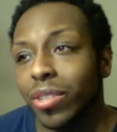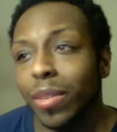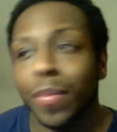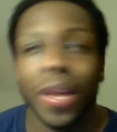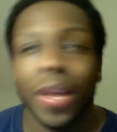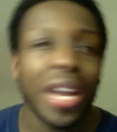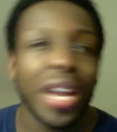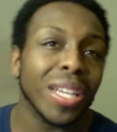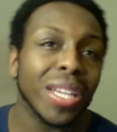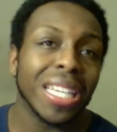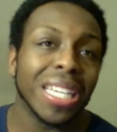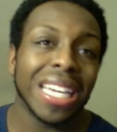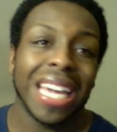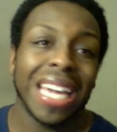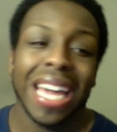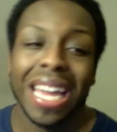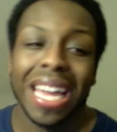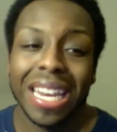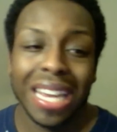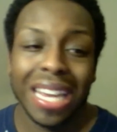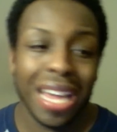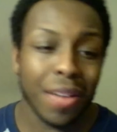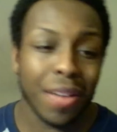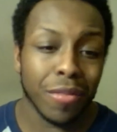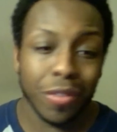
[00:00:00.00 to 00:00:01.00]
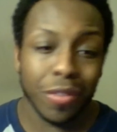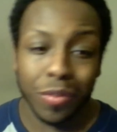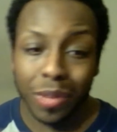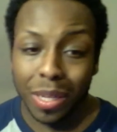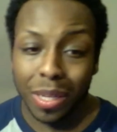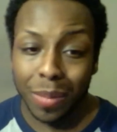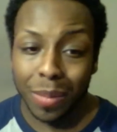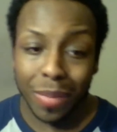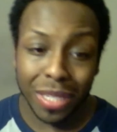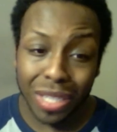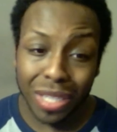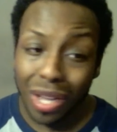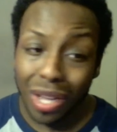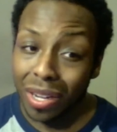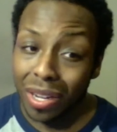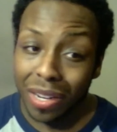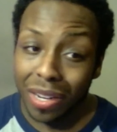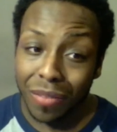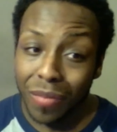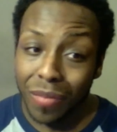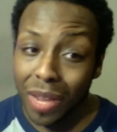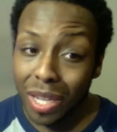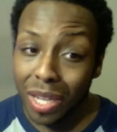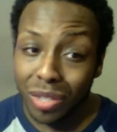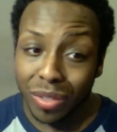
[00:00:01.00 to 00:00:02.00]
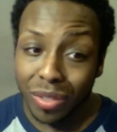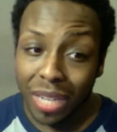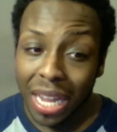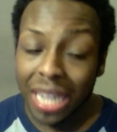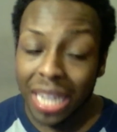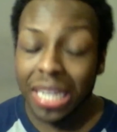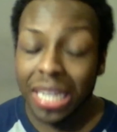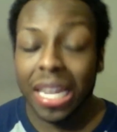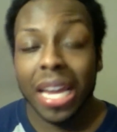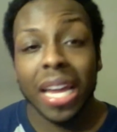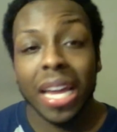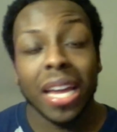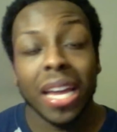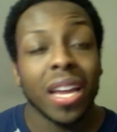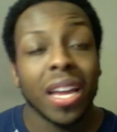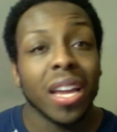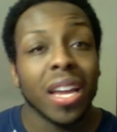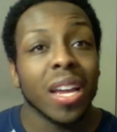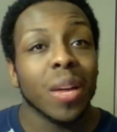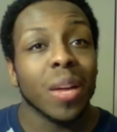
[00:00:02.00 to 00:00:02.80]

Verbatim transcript: Apparently, Kandi haven't really been talking to Phaedra like that,